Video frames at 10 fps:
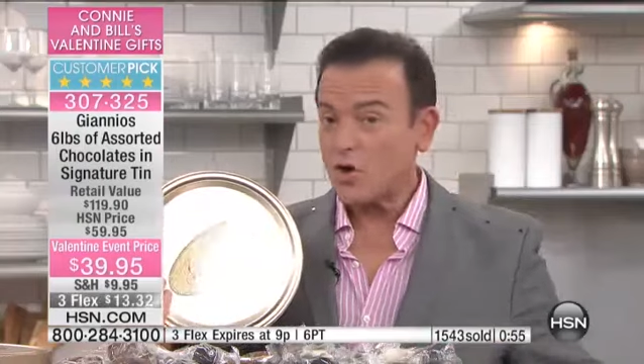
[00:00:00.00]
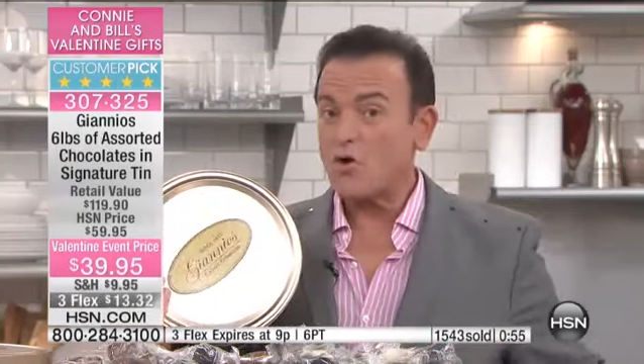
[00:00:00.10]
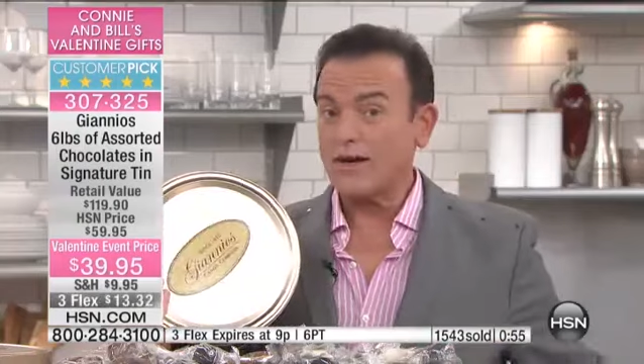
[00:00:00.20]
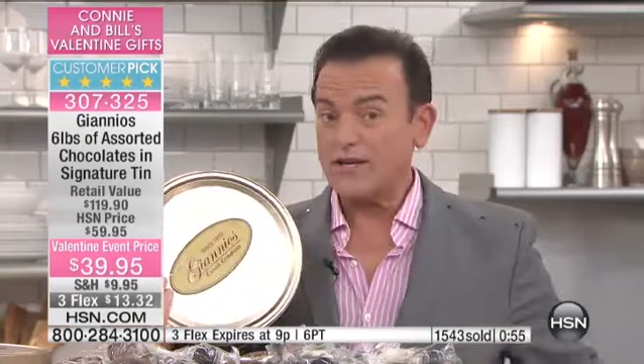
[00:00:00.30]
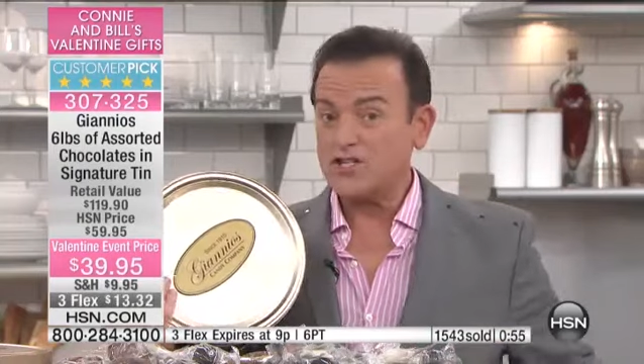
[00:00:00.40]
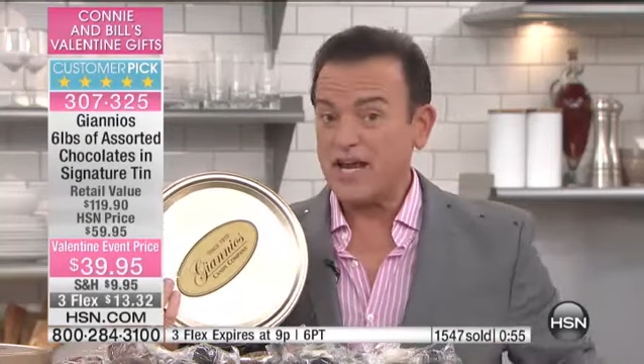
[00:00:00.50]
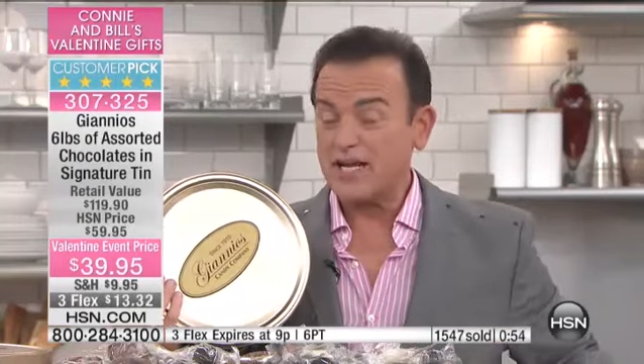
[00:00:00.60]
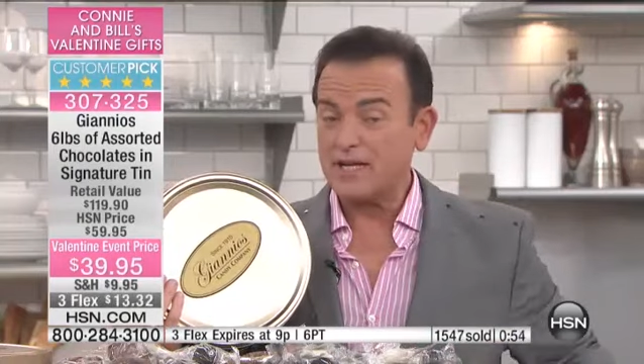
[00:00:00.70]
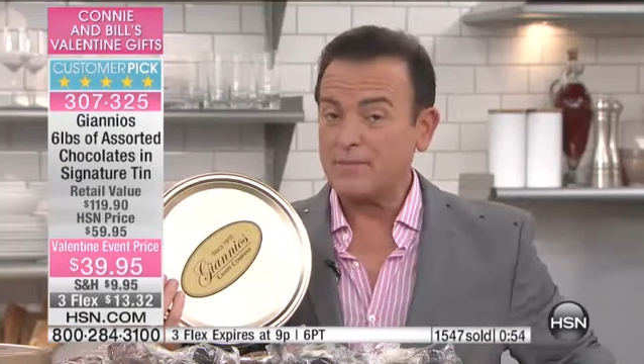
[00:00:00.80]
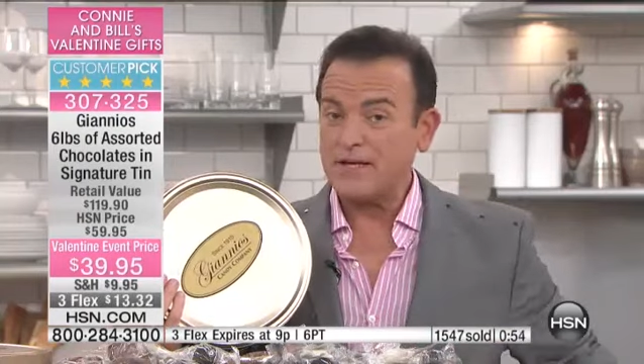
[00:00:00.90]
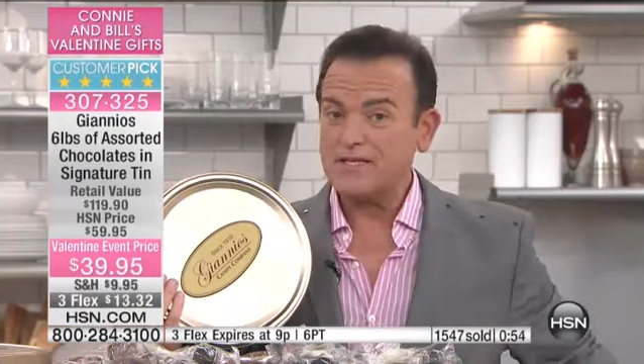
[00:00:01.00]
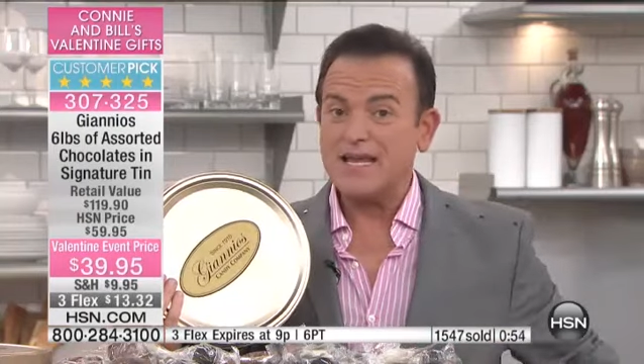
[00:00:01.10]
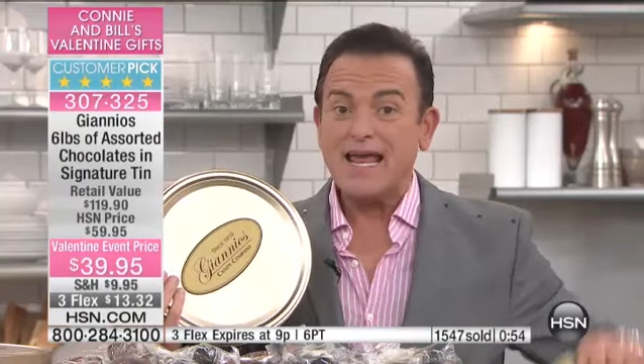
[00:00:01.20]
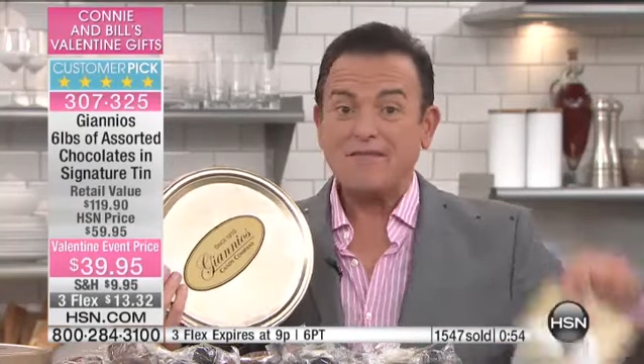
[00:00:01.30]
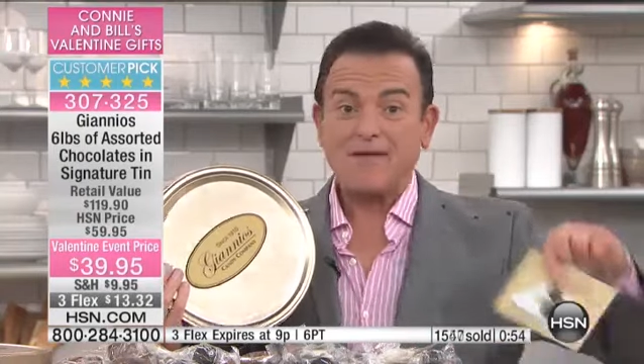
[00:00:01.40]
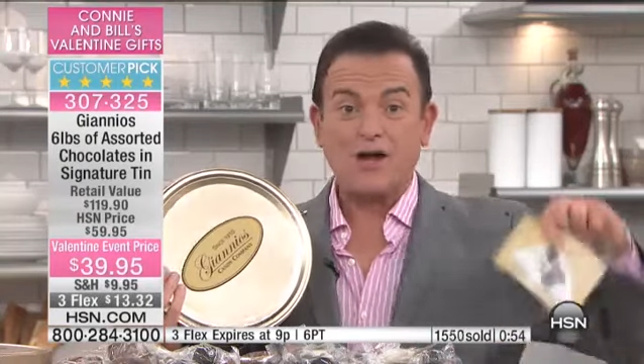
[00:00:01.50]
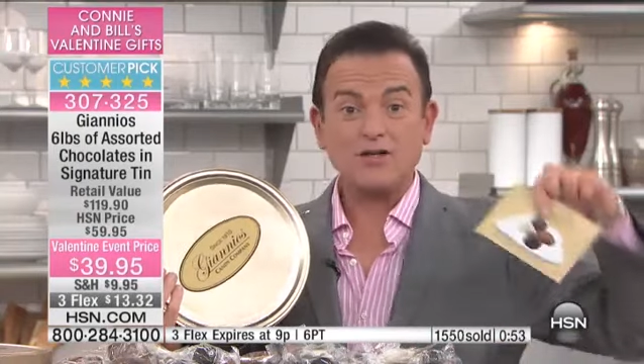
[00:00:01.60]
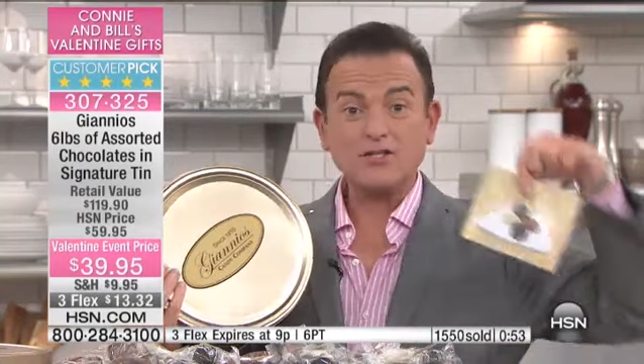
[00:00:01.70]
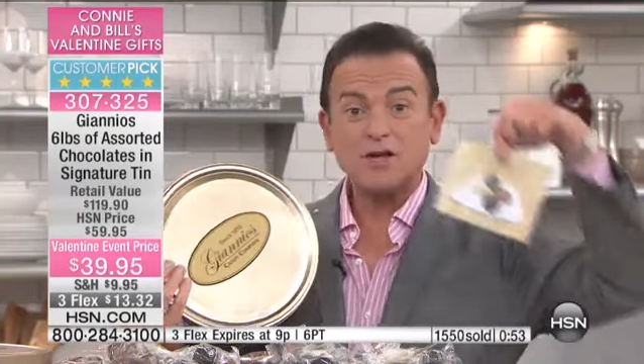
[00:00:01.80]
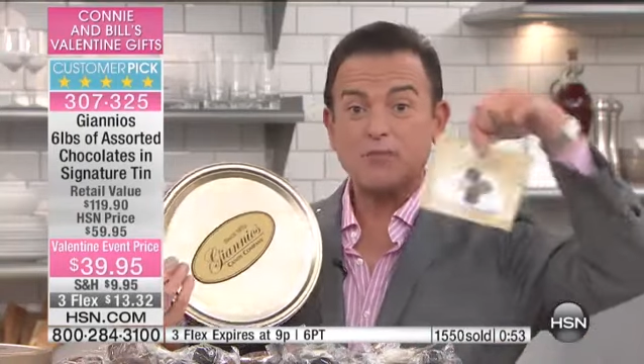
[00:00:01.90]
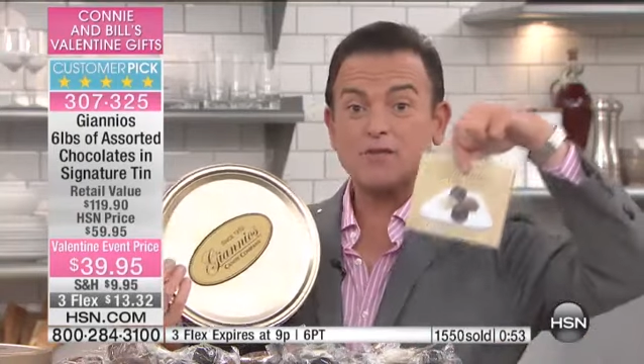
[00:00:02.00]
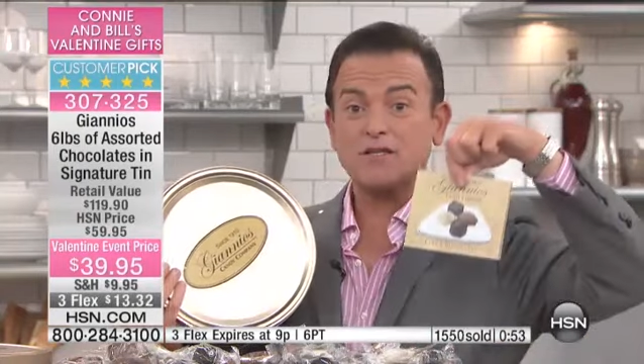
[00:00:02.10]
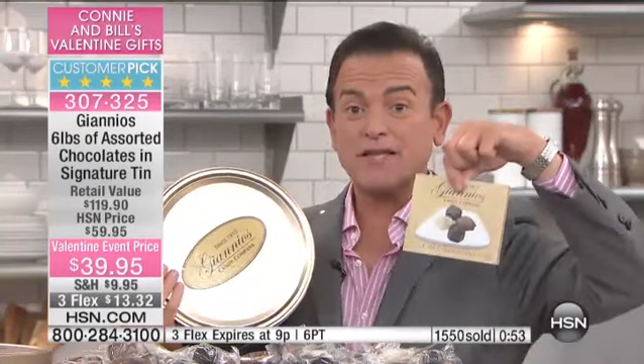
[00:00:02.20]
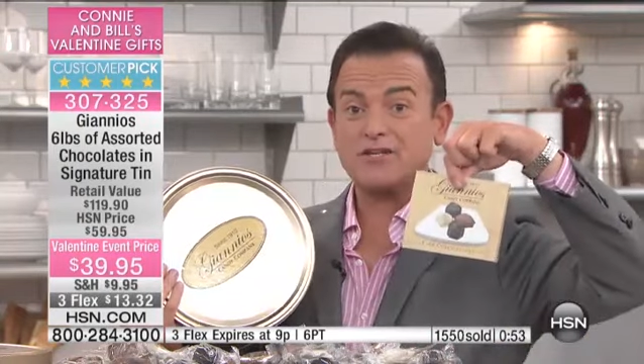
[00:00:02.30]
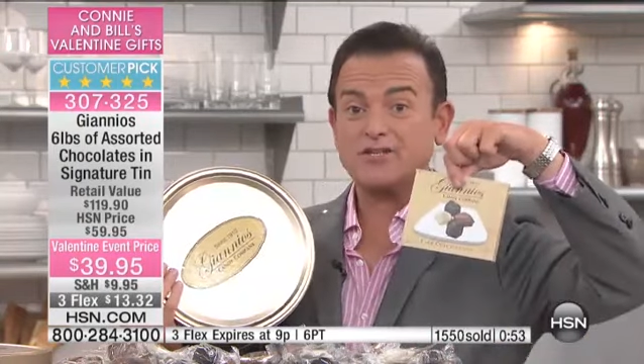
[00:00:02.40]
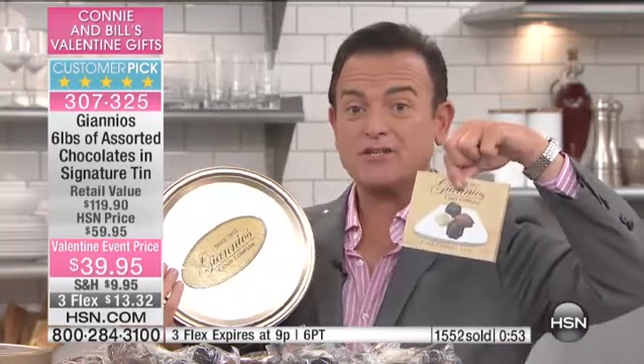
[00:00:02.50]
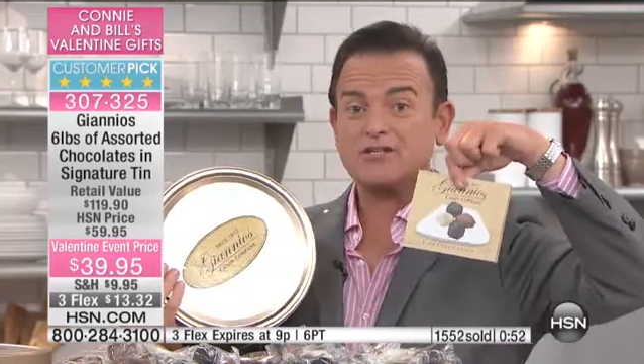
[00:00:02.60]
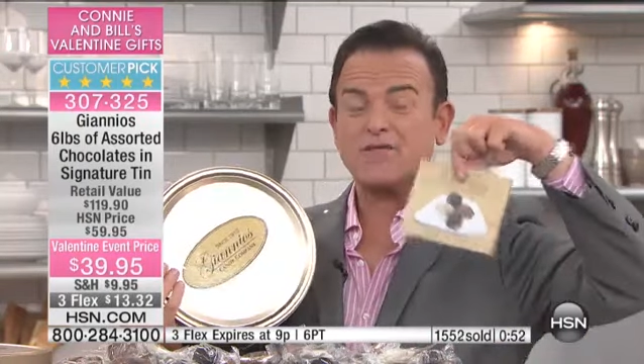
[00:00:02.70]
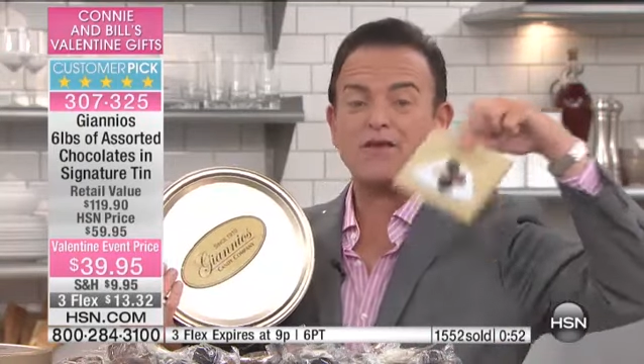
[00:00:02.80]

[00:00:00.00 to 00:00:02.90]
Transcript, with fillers: Or each candy piece. They also come with a legend so